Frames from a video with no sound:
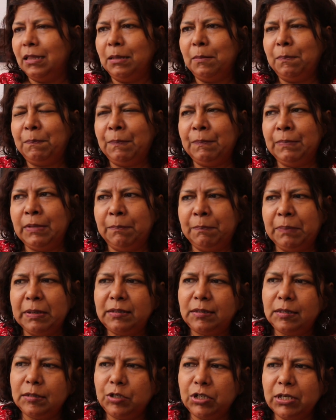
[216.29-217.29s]
The
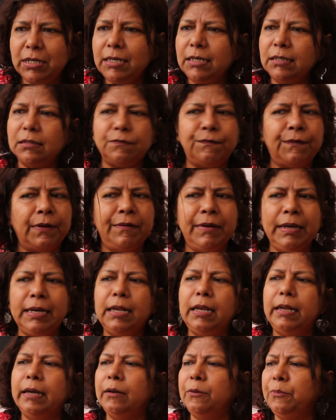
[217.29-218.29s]
position is very
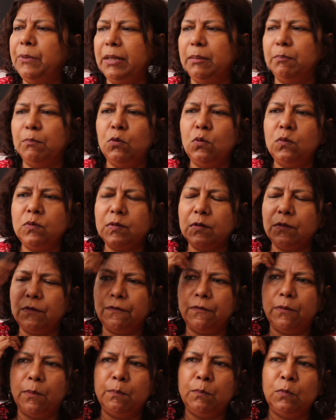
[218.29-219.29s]
clear with most
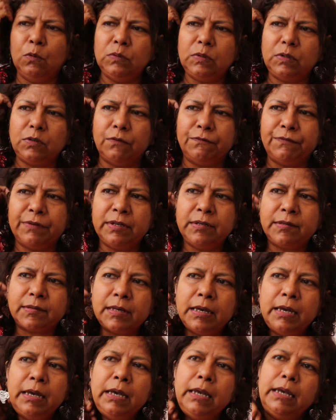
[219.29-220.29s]
of
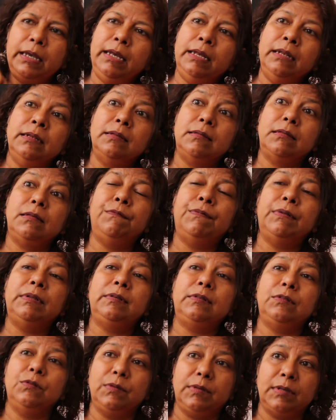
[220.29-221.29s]
us in civil
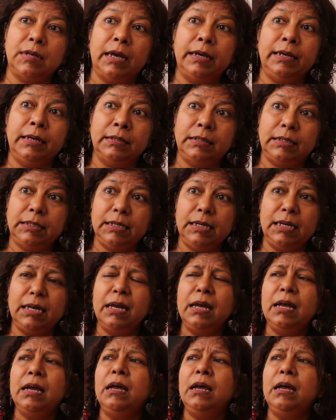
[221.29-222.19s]
society.